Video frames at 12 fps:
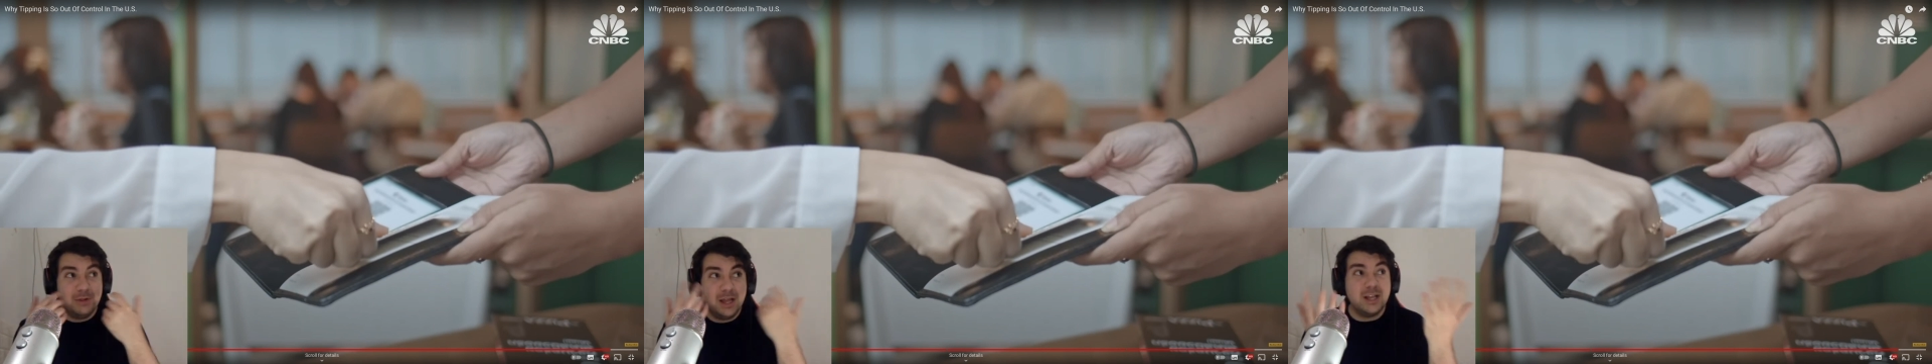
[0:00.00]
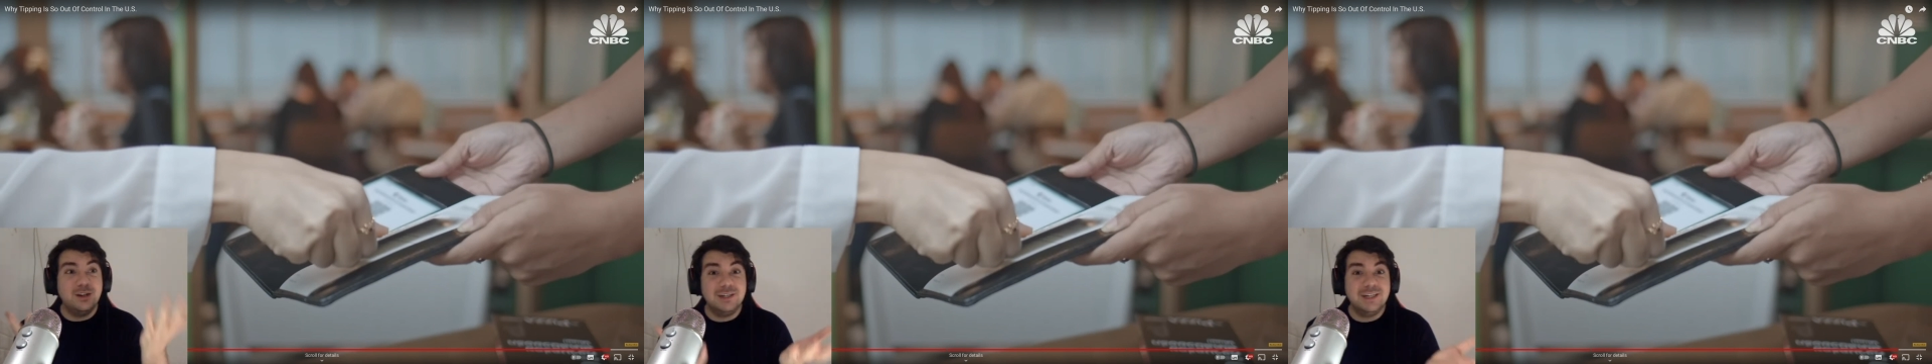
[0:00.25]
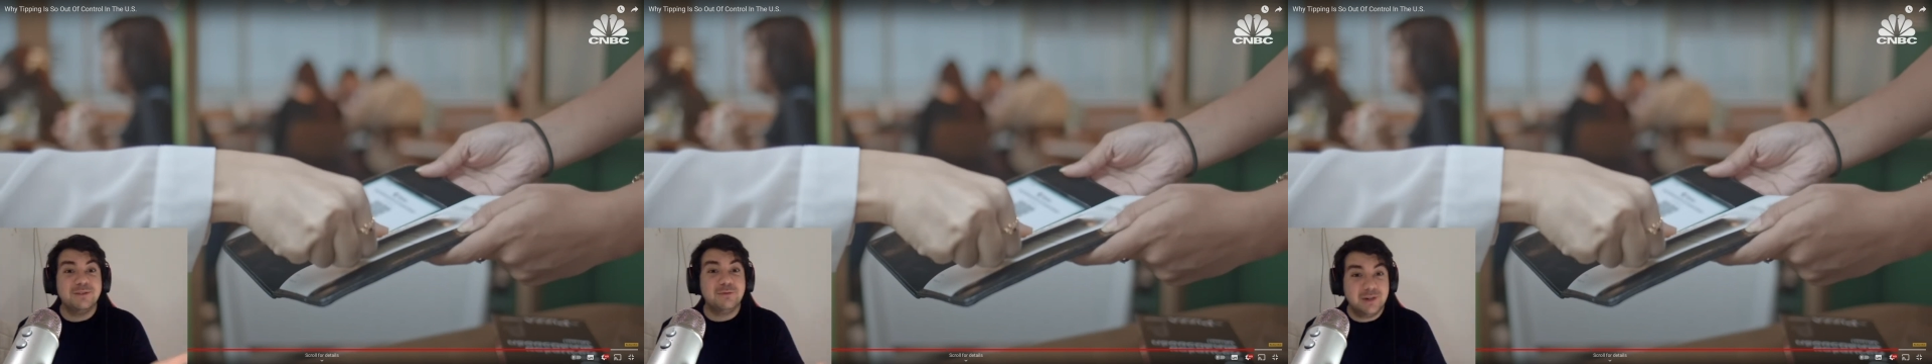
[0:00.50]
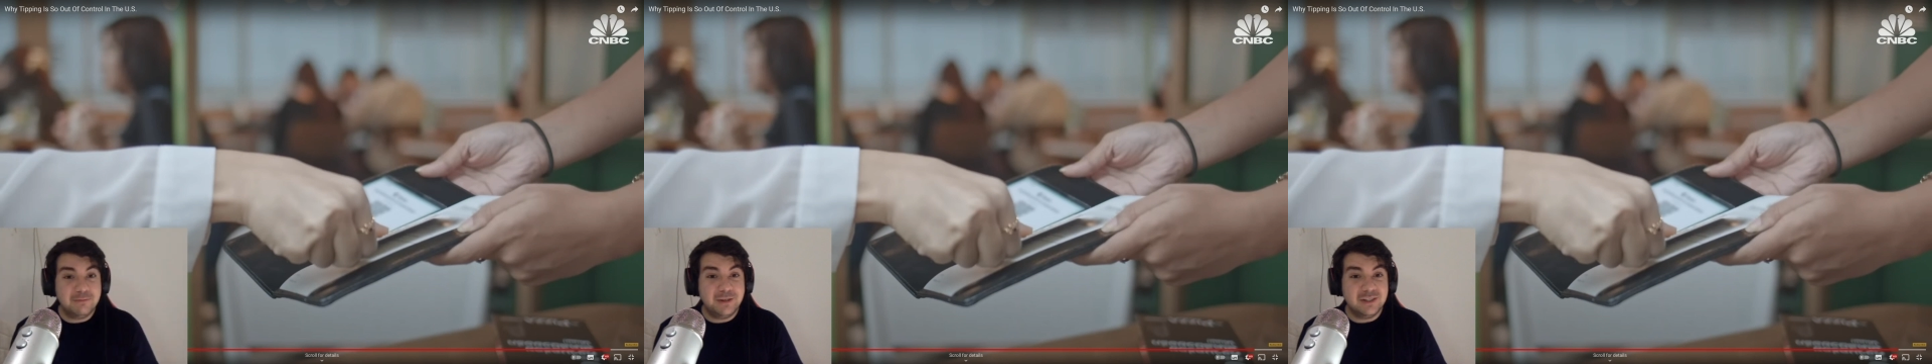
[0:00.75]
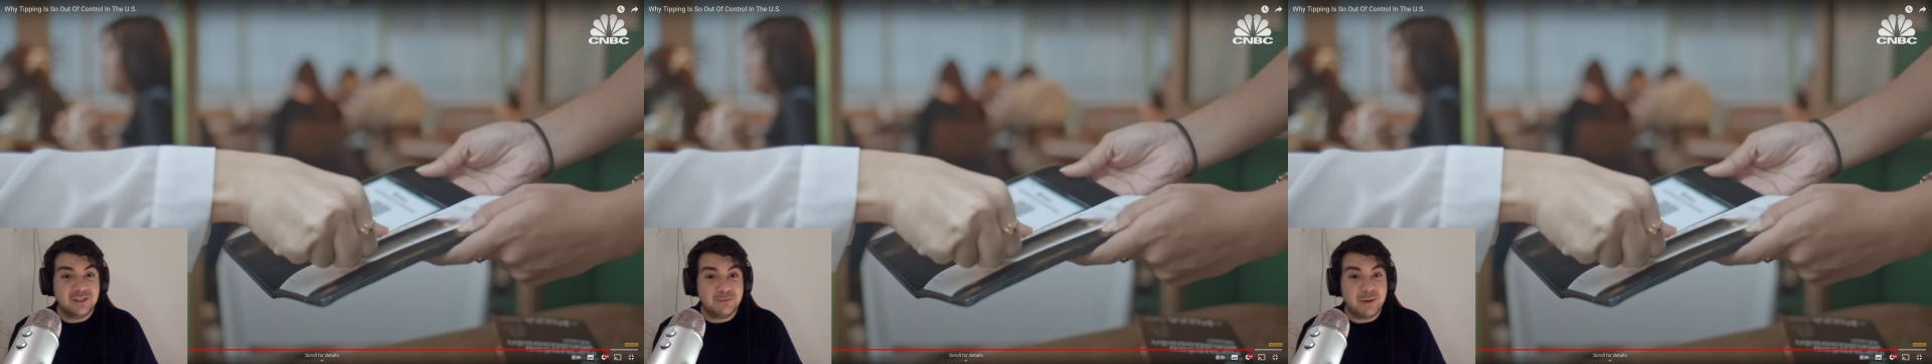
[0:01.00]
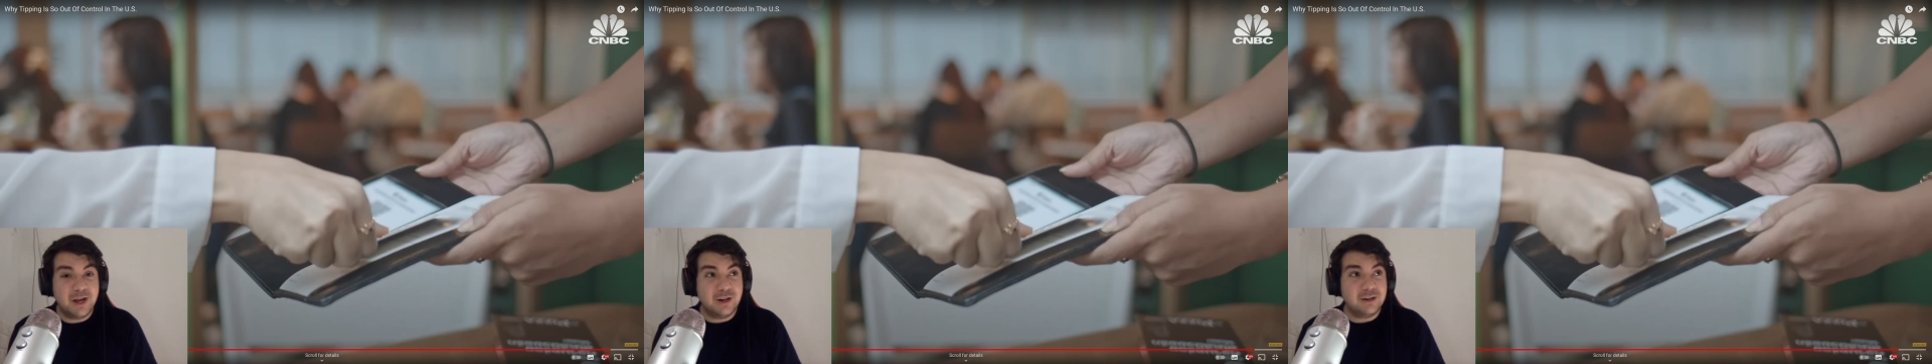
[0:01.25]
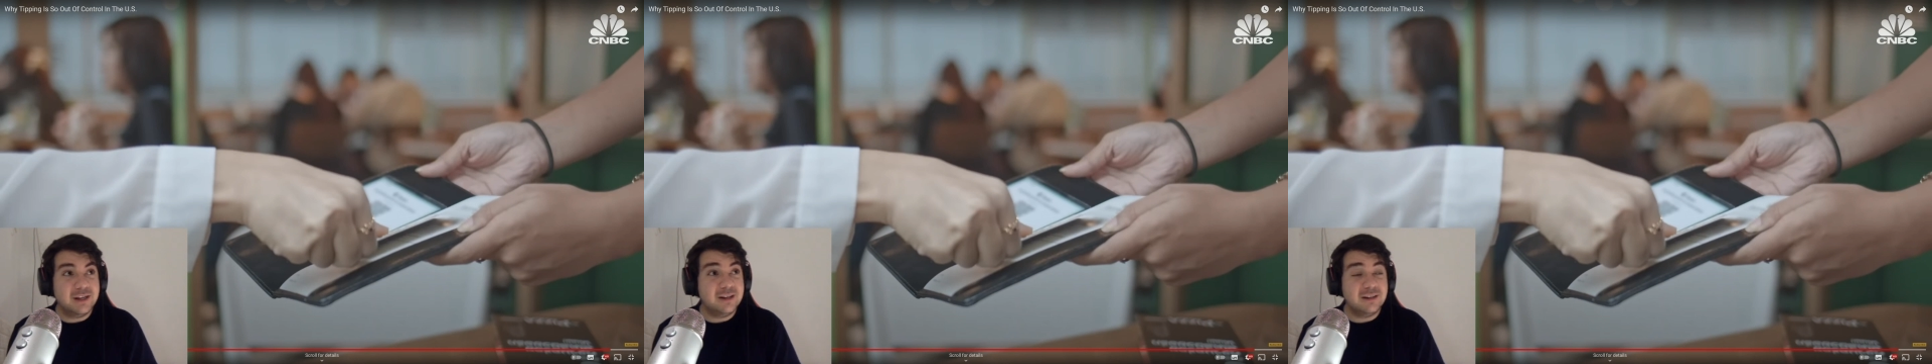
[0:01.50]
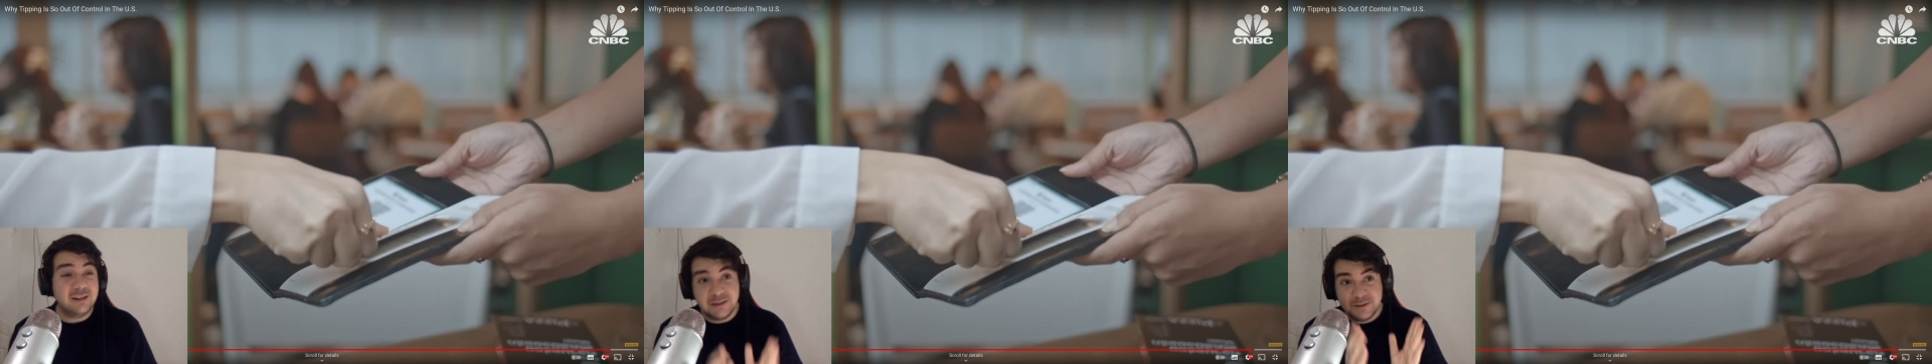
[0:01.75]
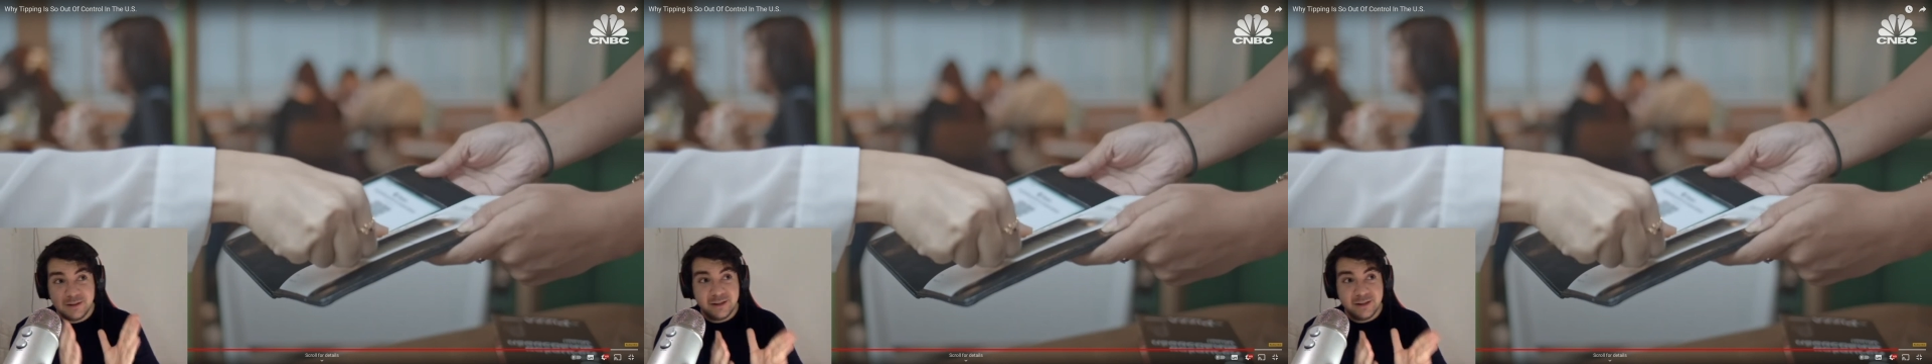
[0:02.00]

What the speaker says: like looking at him with a big smile.